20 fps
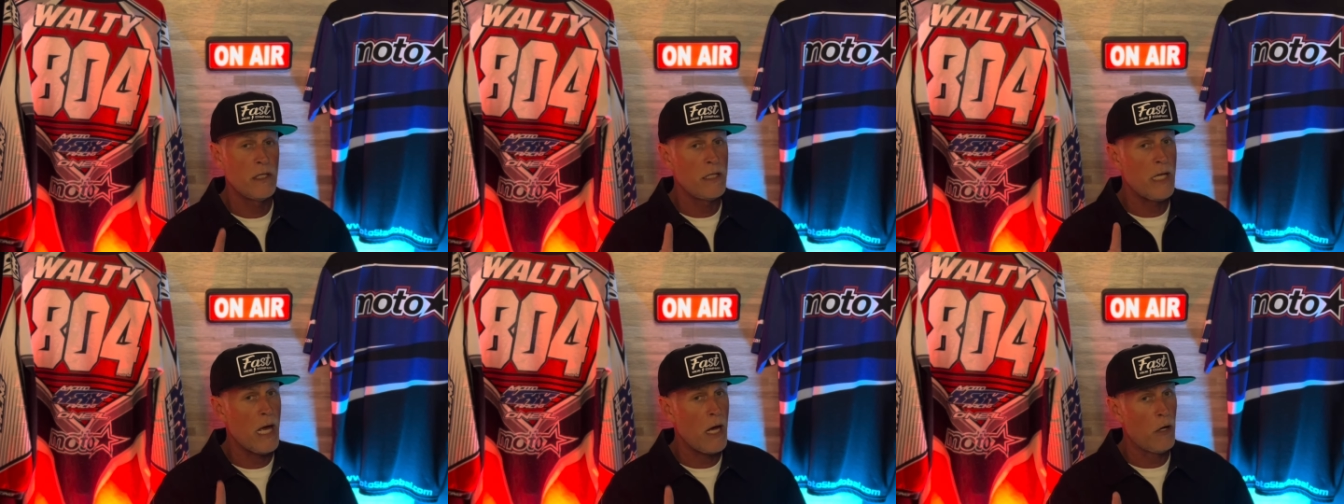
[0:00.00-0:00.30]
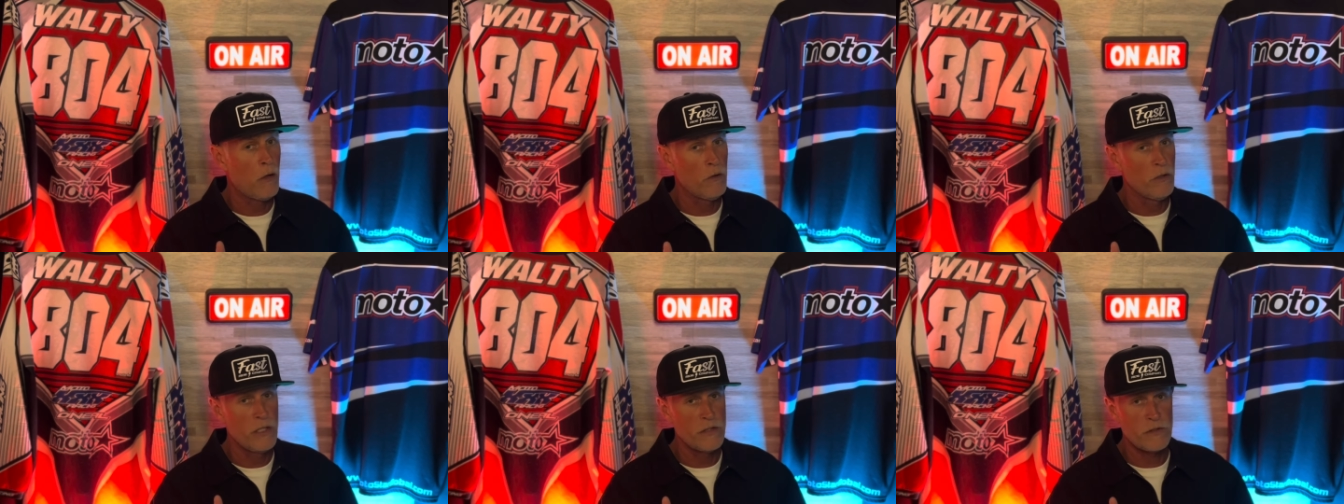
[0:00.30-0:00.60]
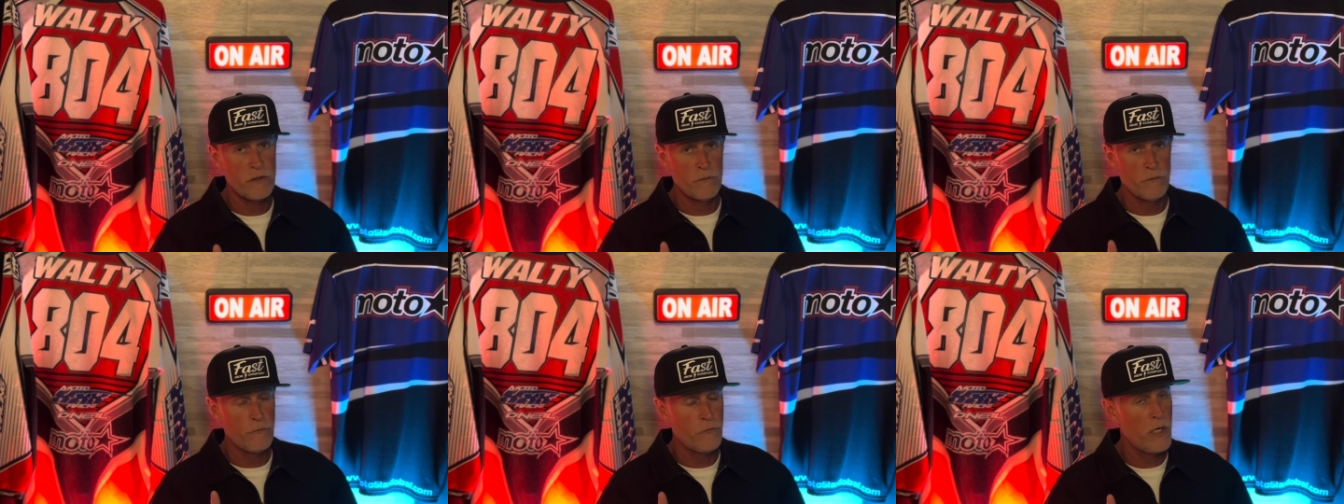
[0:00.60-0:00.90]
Now,
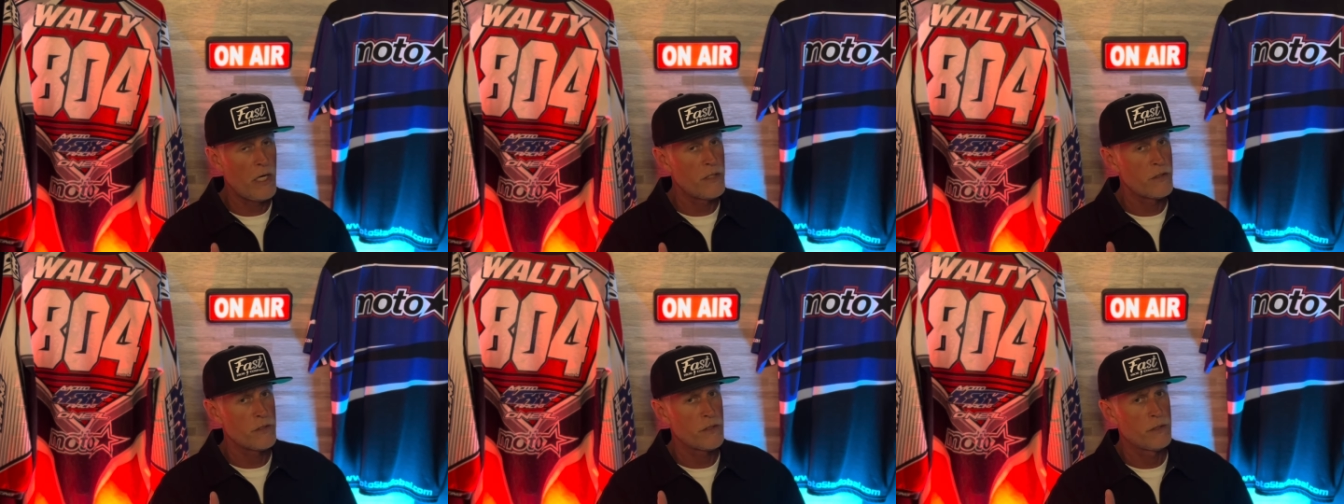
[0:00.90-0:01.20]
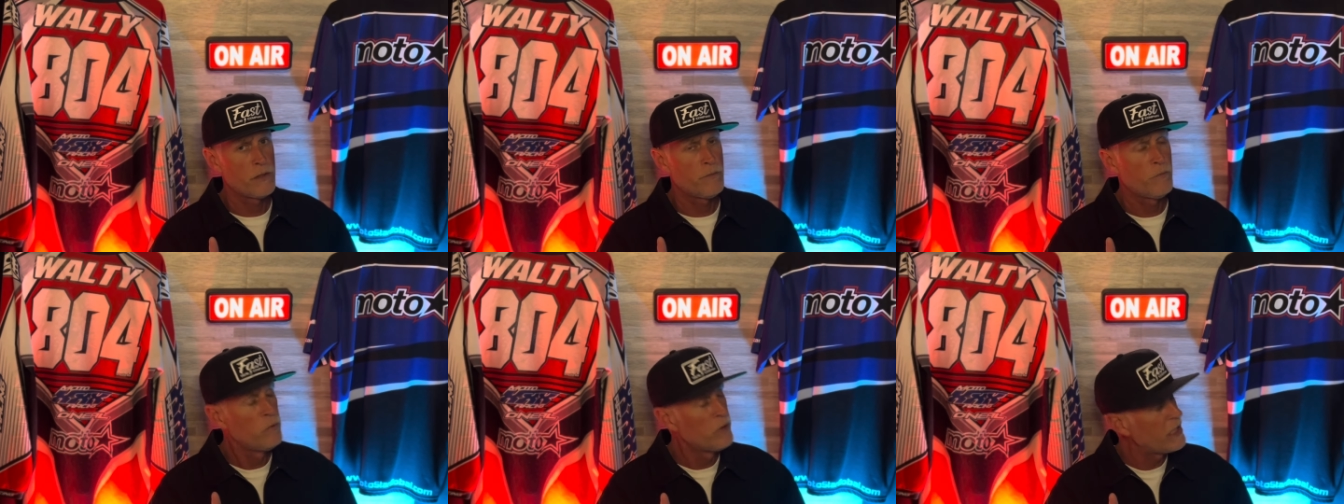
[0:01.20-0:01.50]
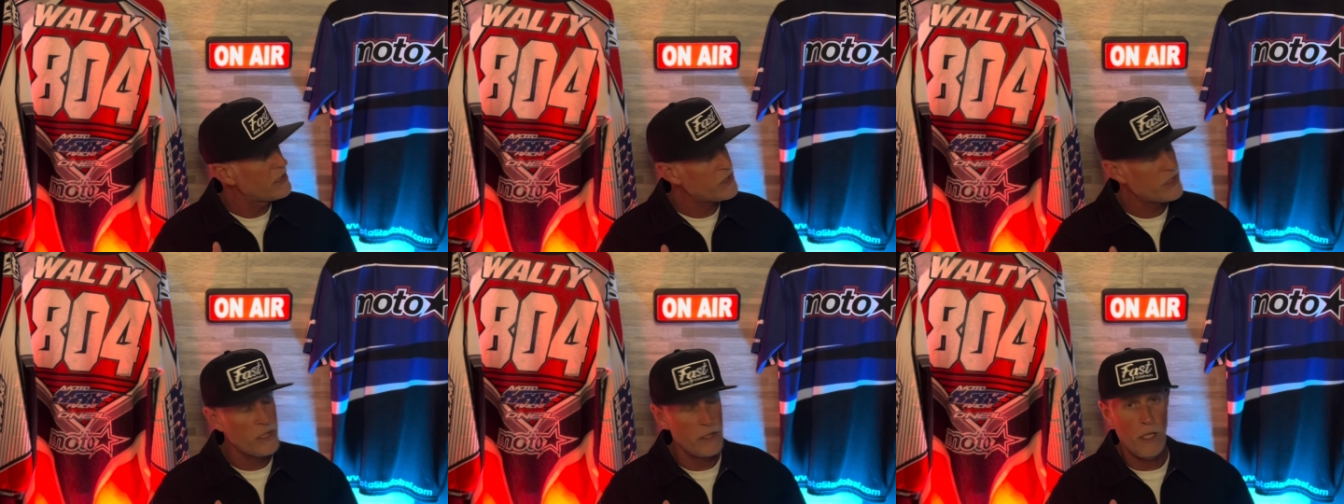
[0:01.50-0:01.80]
listen, friends,
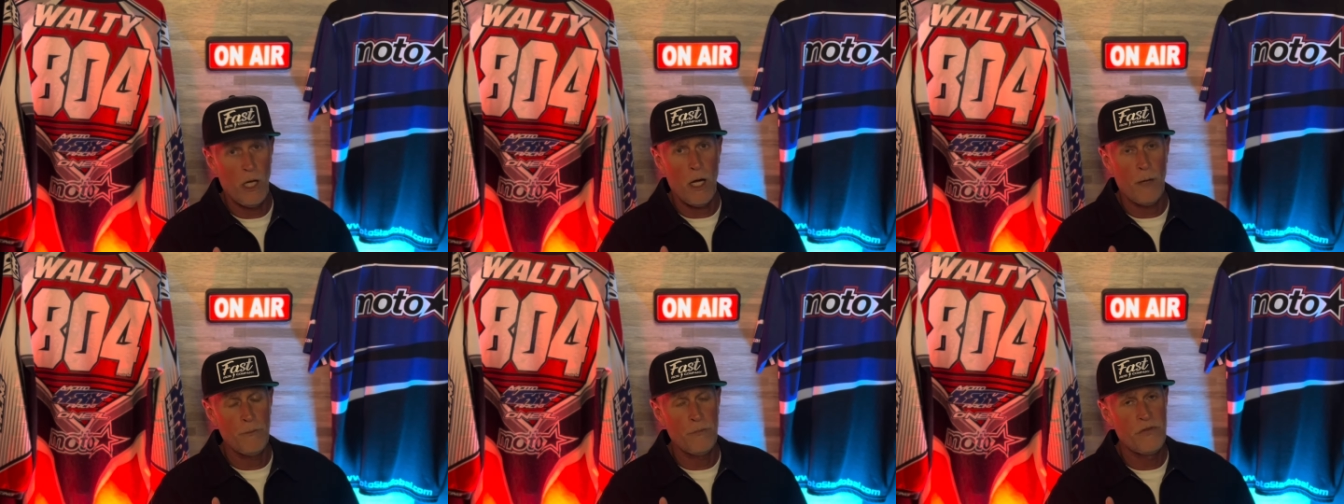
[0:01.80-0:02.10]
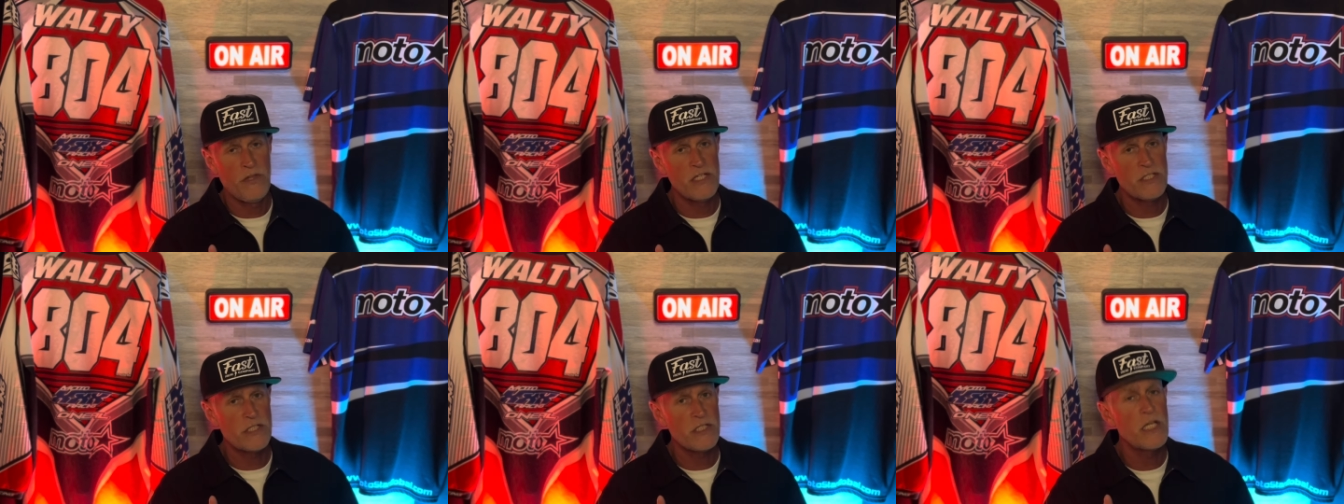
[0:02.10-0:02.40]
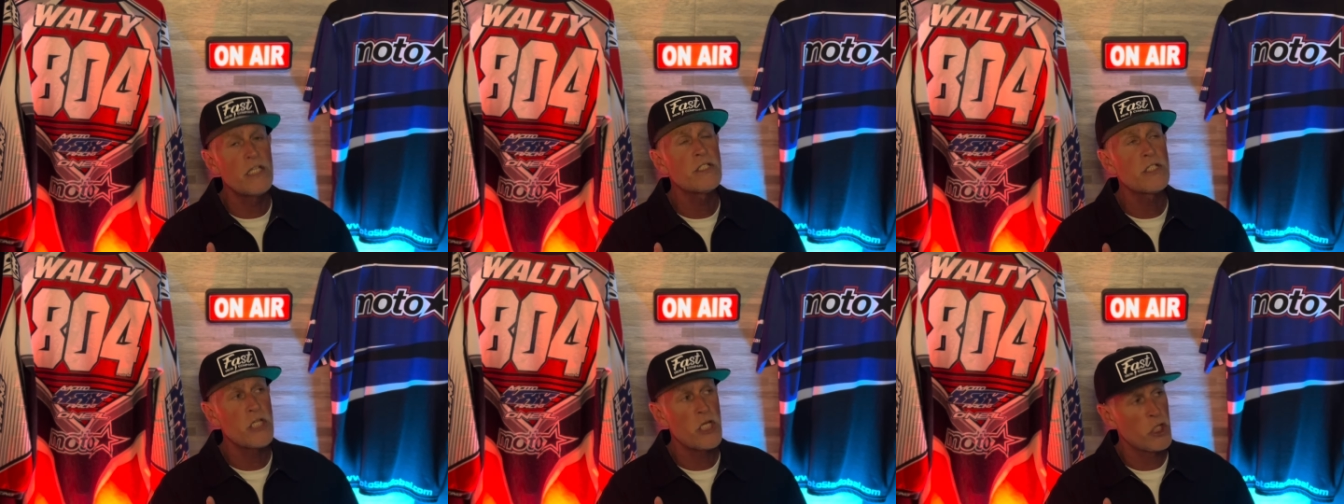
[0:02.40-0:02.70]
listen up. This
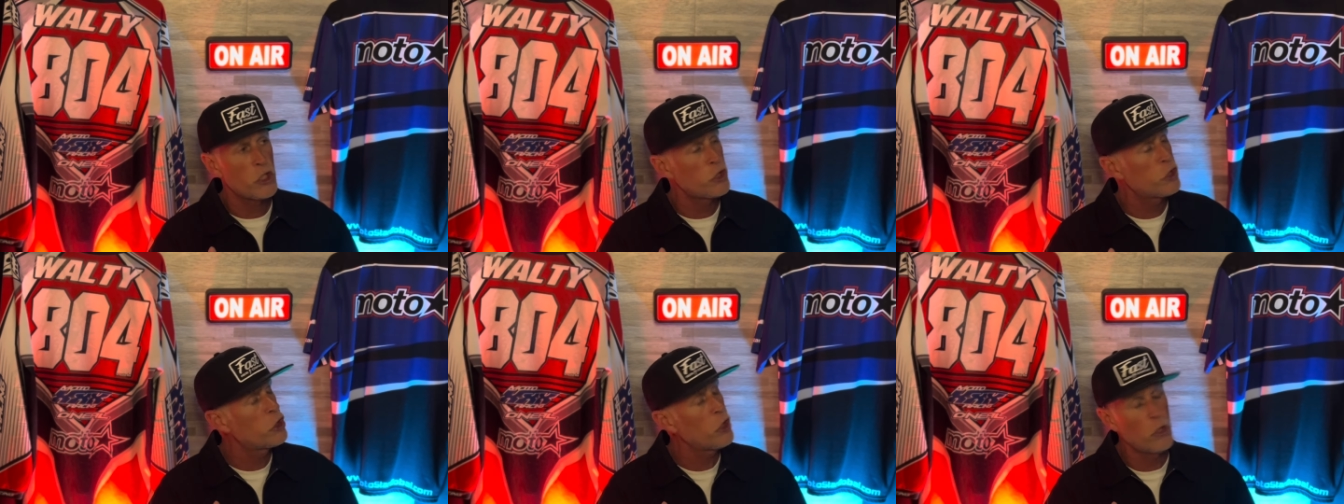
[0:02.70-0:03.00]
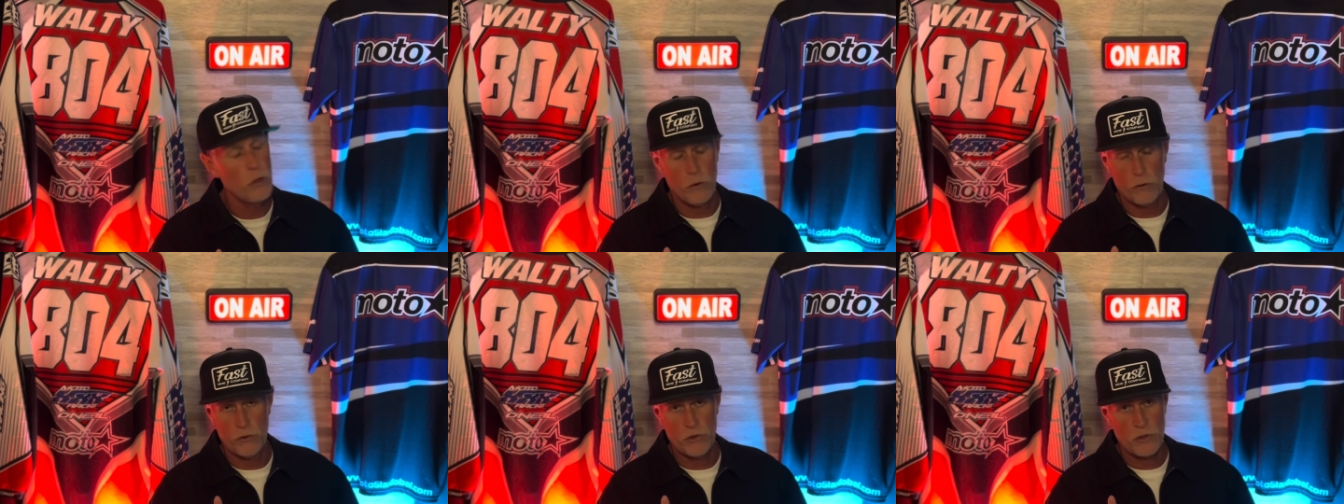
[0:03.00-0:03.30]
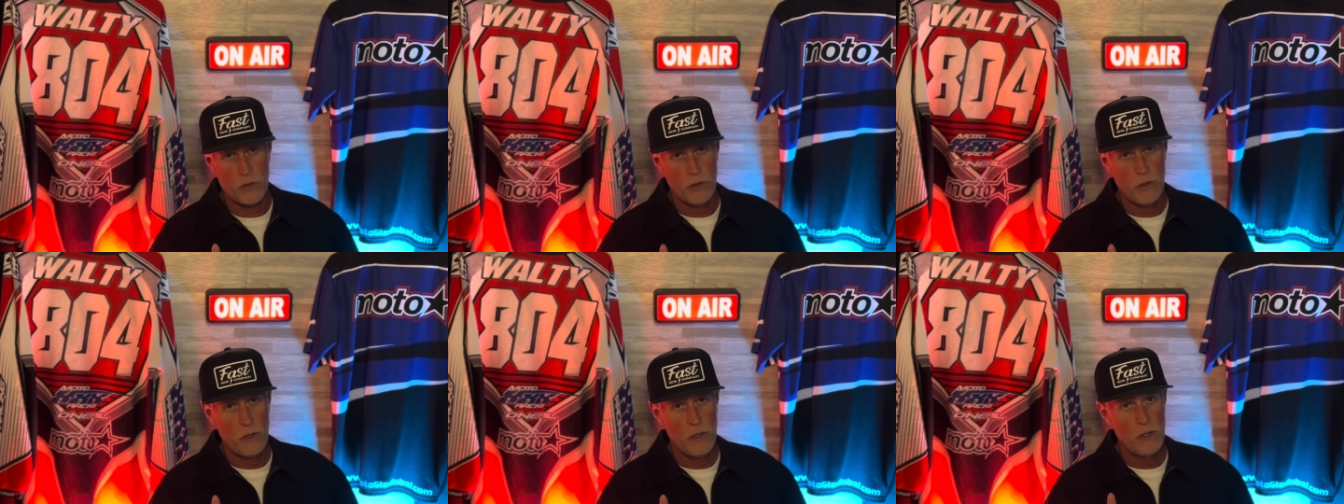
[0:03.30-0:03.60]
is
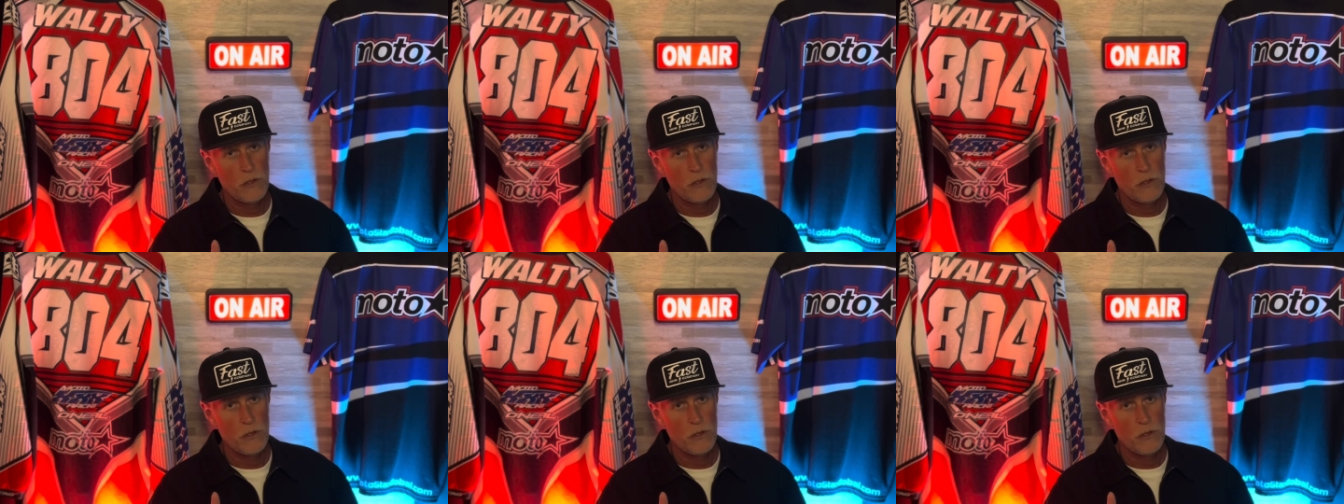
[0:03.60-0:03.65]
huge.